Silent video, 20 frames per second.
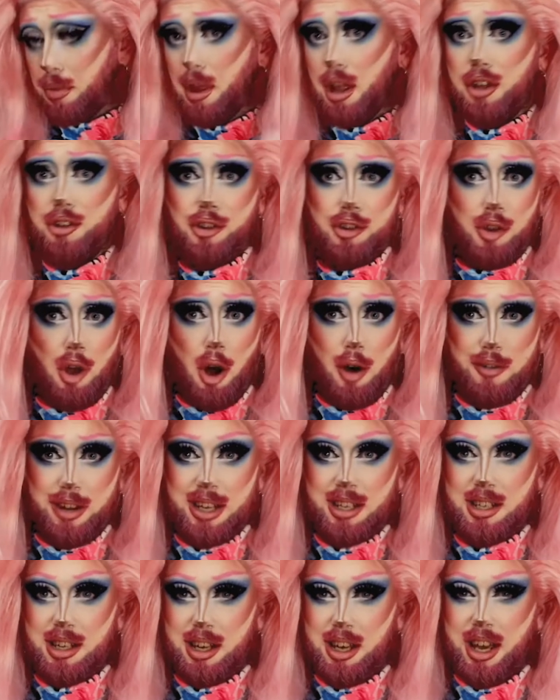This is
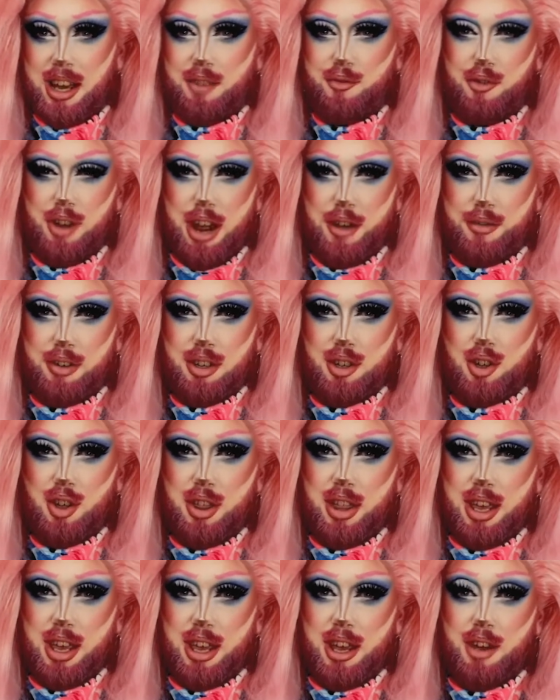obviously in reference to
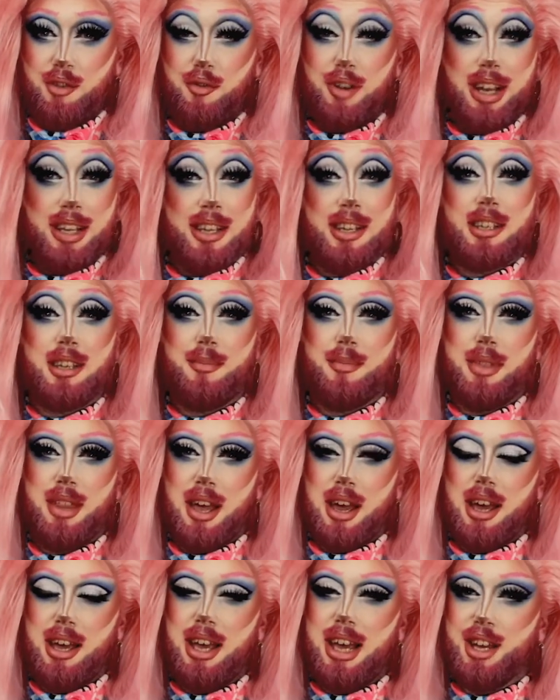the racism
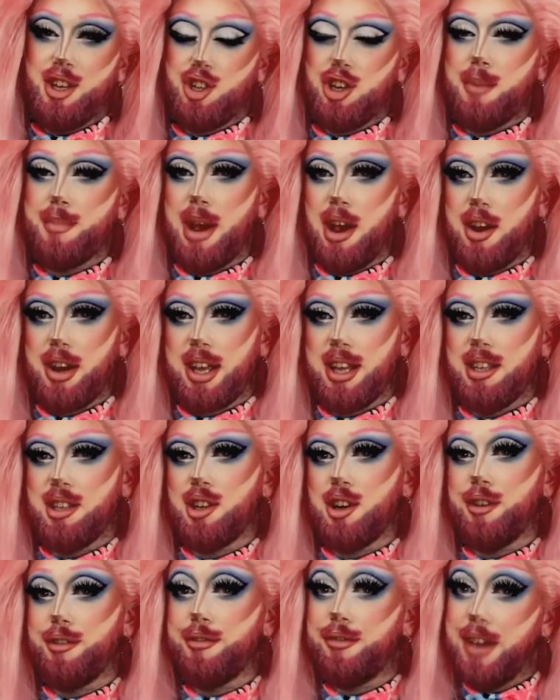that Asian Americans
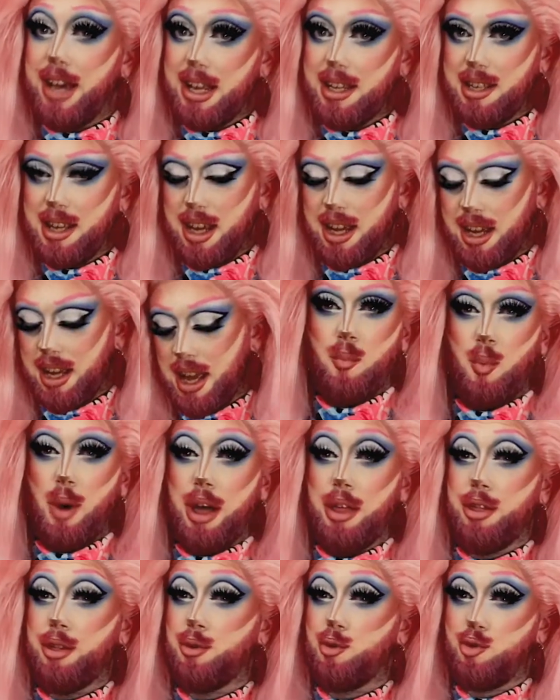are facing with
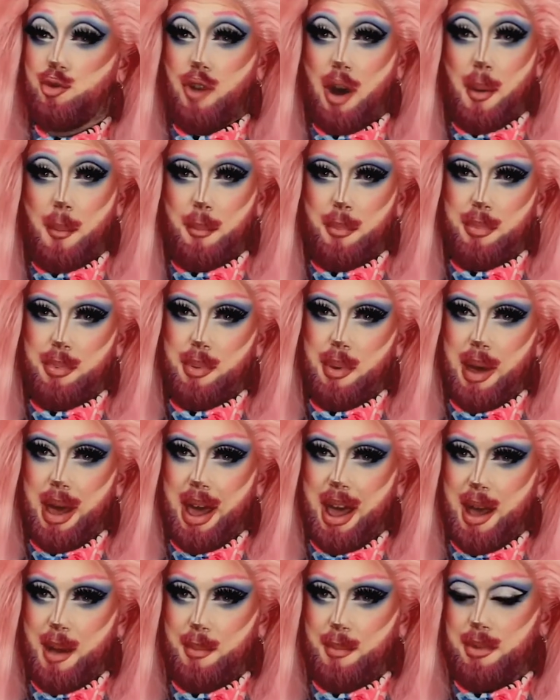Trump
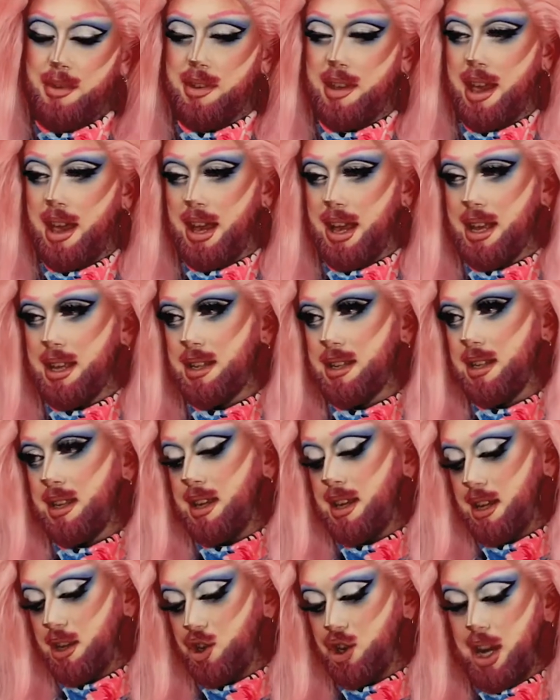saying it's
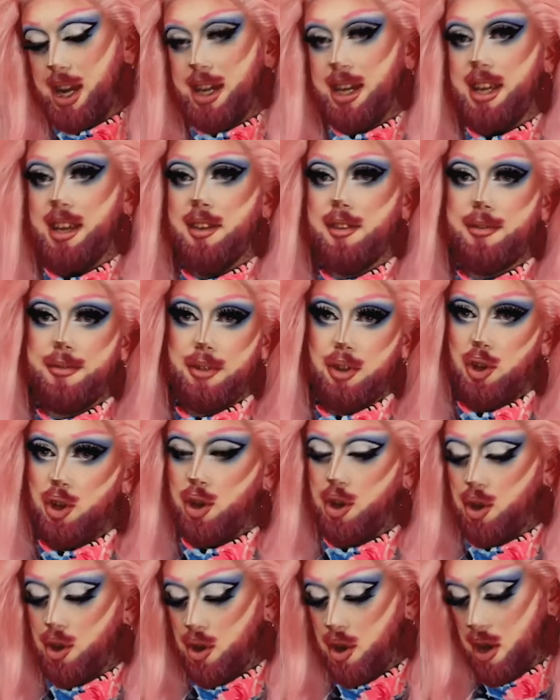the Chinese
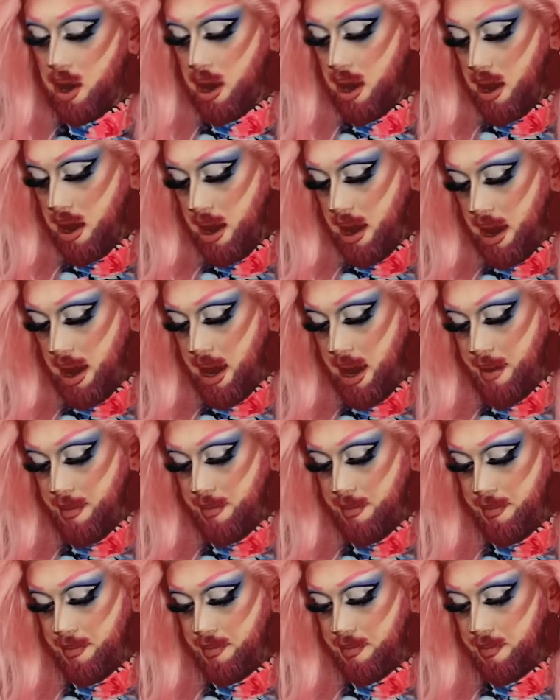flu,
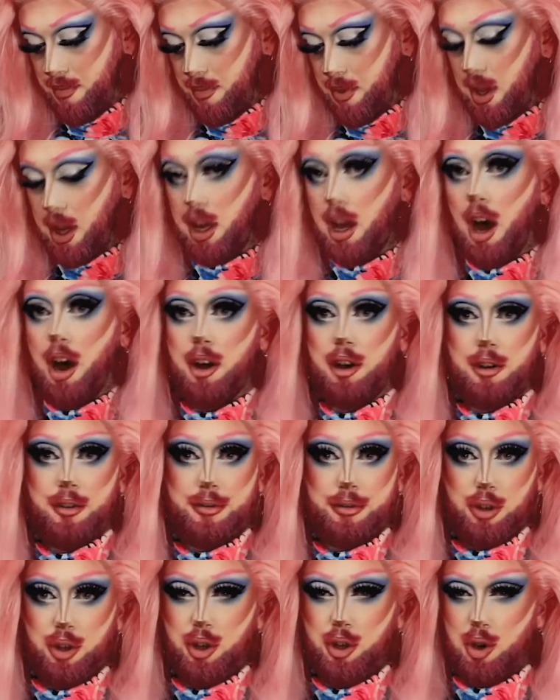the Kung
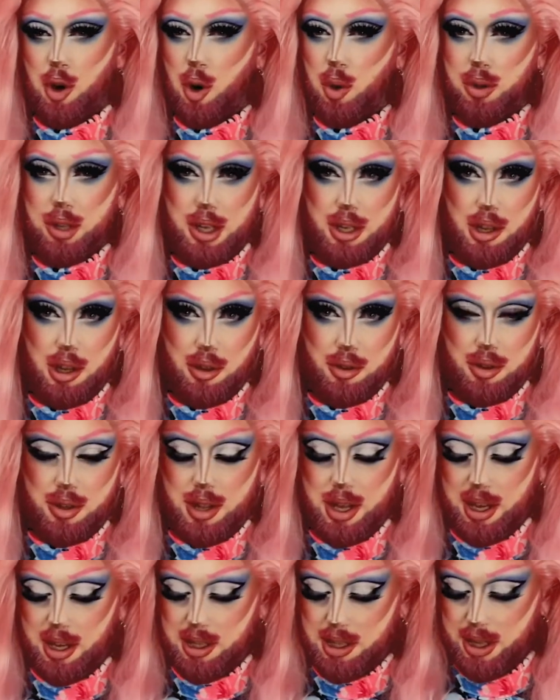flu, all these other
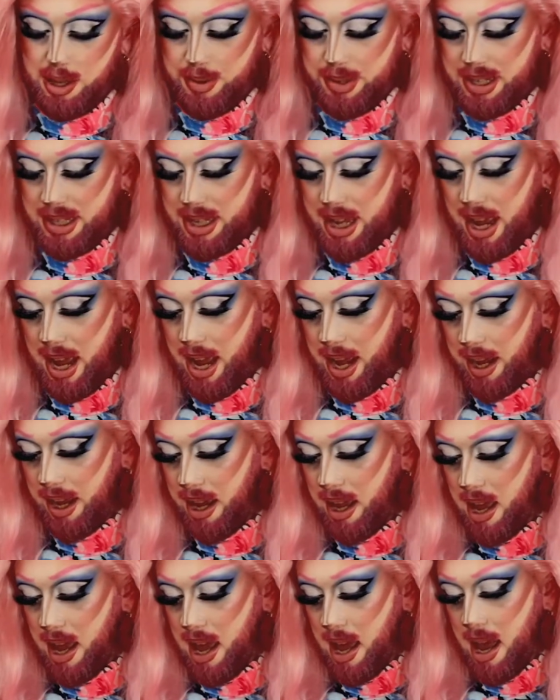things that he was saying.
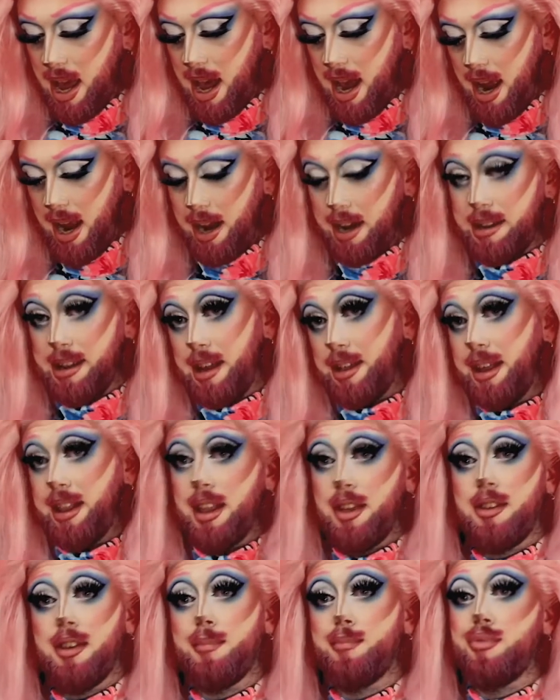And I think this
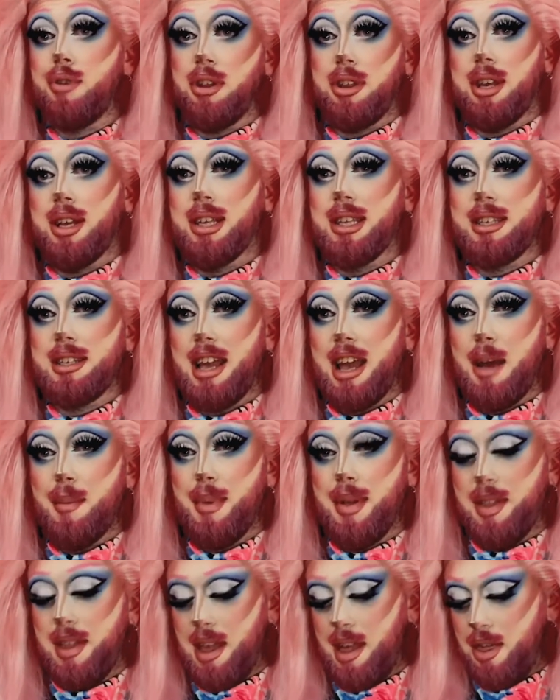is a brilliant
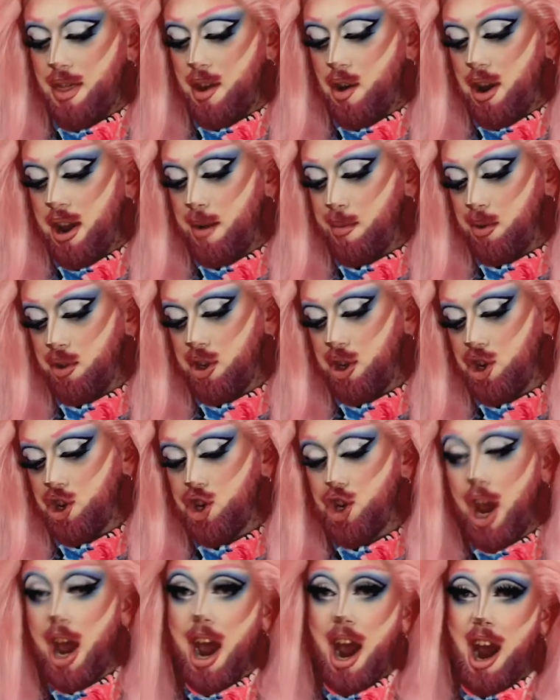statement that they're able to
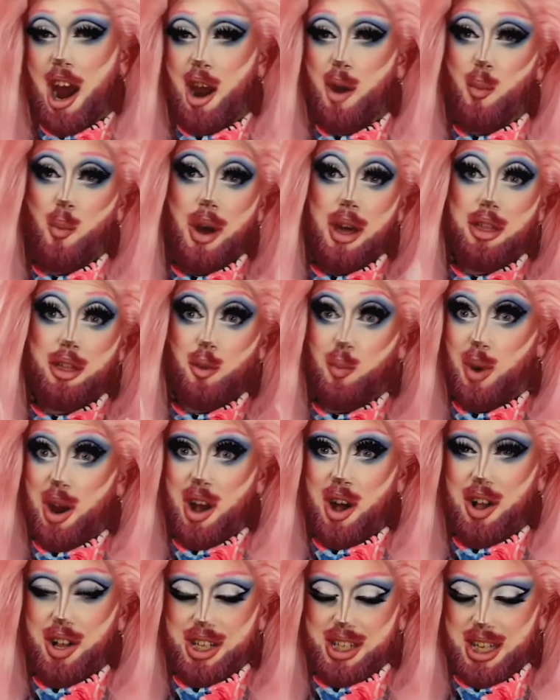share with the
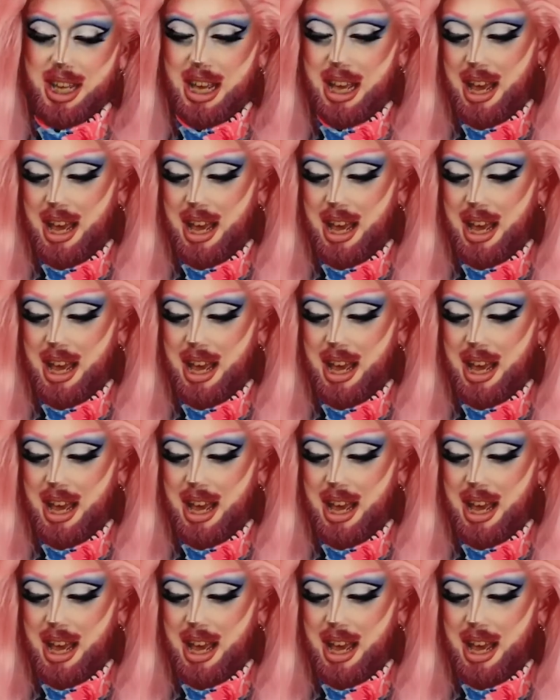world.